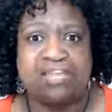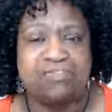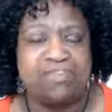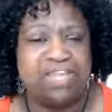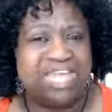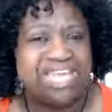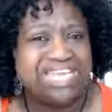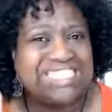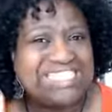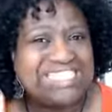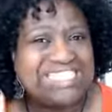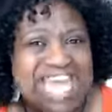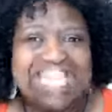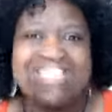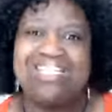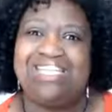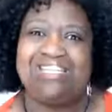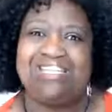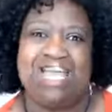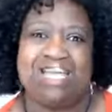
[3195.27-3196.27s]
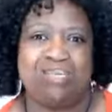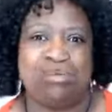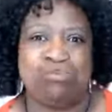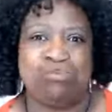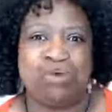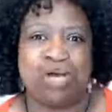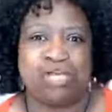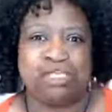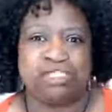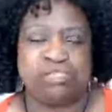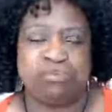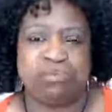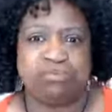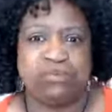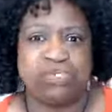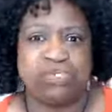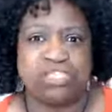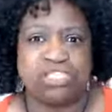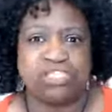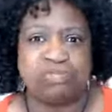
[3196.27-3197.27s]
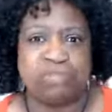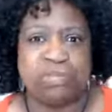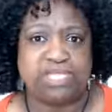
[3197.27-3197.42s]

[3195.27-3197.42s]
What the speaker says: exactly like it was before this